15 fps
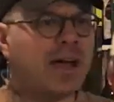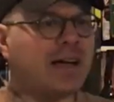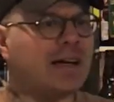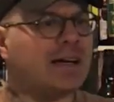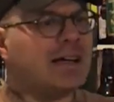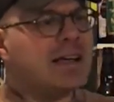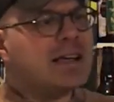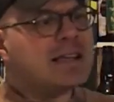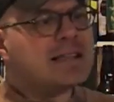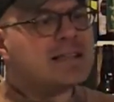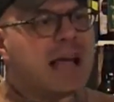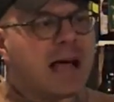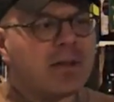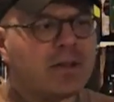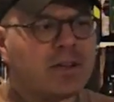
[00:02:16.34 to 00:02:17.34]
got a
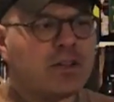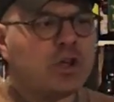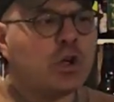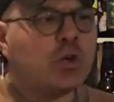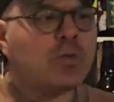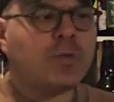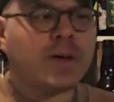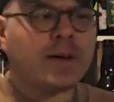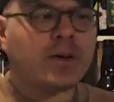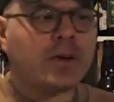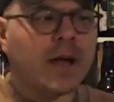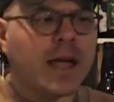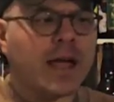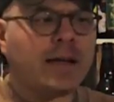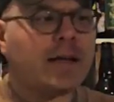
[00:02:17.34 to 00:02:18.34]
solid two-finger
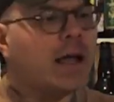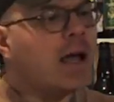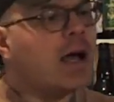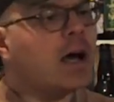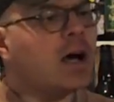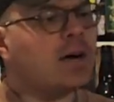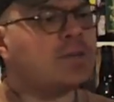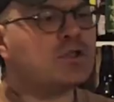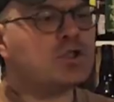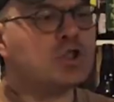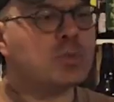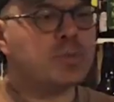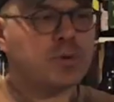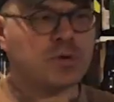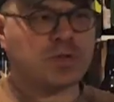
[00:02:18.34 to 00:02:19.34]
head of
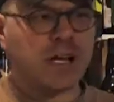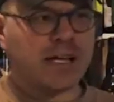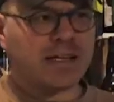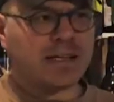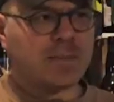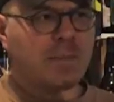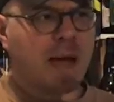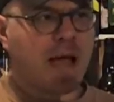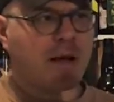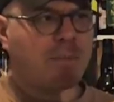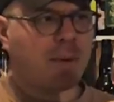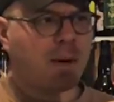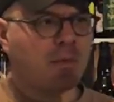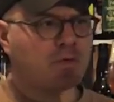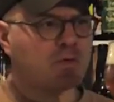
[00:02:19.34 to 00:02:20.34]
super tightly
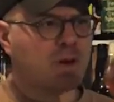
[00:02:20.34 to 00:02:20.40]
packed bubbles.